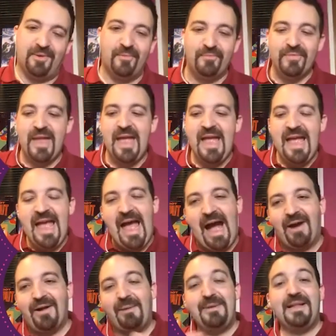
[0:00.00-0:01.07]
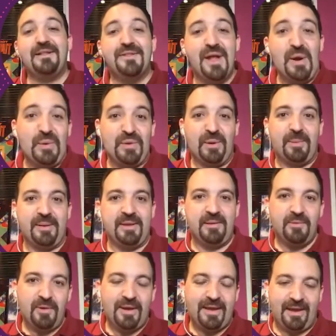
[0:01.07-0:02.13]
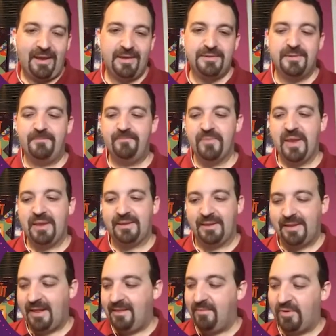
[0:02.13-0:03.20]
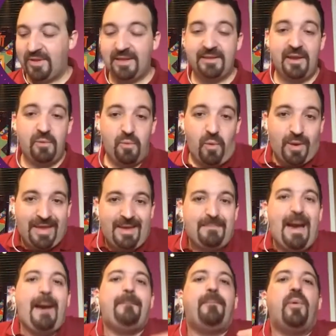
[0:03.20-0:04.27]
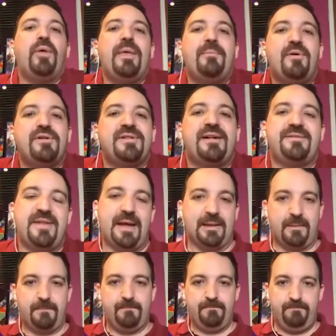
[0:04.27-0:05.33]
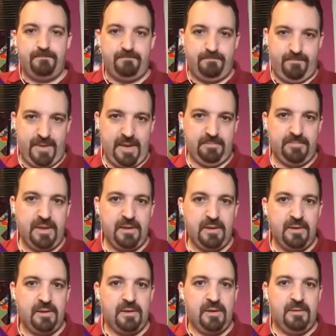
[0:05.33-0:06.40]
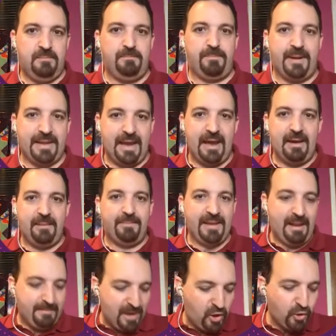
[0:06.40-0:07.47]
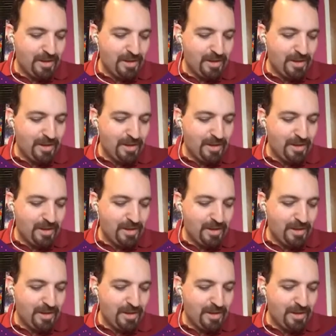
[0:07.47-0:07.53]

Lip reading: But now it is the second goal, which is show you what can we do to improve this.